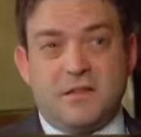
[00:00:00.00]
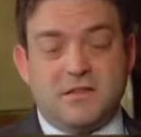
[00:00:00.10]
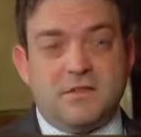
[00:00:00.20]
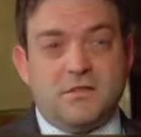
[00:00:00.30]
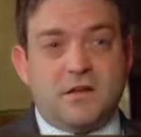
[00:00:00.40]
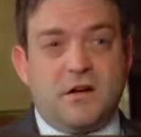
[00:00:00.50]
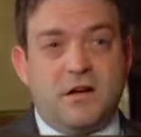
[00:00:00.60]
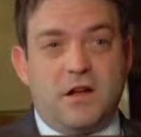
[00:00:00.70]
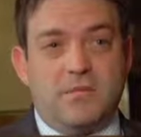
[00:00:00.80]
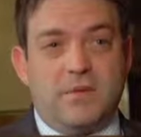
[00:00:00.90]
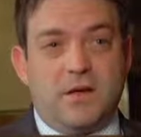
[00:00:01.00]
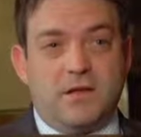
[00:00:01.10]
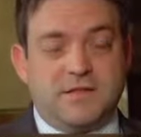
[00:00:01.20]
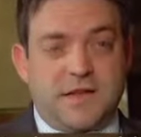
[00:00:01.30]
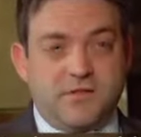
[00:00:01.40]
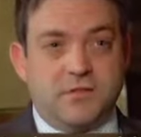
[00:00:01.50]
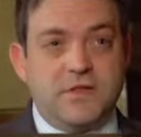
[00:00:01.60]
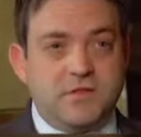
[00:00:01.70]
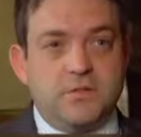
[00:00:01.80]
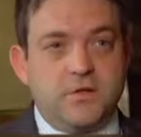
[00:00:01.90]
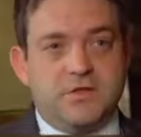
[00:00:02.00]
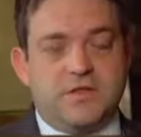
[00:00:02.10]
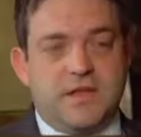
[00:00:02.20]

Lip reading: So started up a central distribution